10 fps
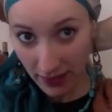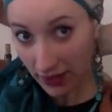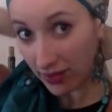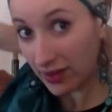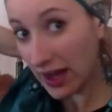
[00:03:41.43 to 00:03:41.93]

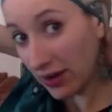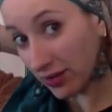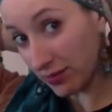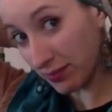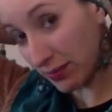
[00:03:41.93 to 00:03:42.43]
And see how
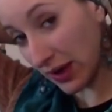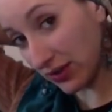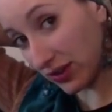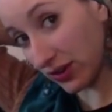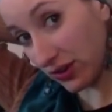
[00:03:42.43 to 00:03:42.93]
it's
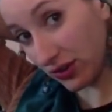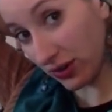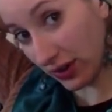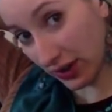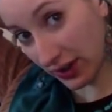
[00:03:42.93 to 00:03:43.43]
much
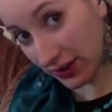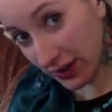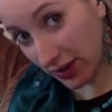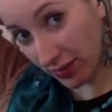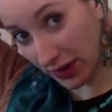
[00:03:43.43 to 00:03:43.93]
shorter,
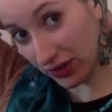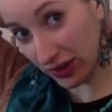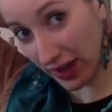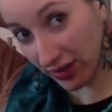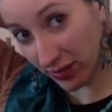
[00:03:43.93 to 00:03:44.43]
it's
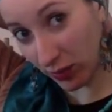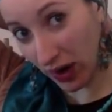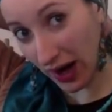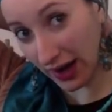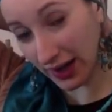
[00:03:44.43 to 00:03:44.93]
much less
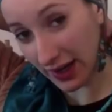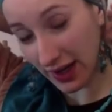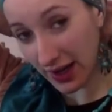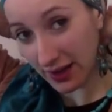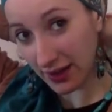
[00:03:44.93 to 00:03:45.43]
wide
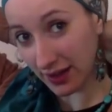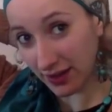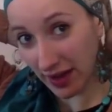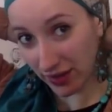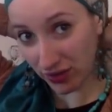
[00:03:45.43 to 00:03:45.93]
than the
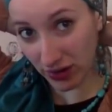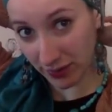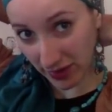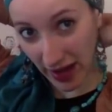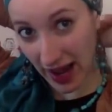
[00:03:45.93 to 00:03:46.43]
ten strip.
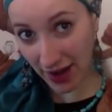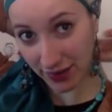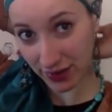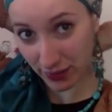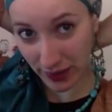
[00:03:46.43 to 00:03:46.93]
It's
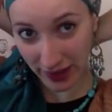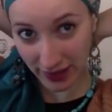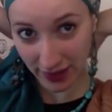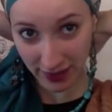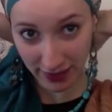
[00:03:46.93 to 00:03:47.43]
half the width.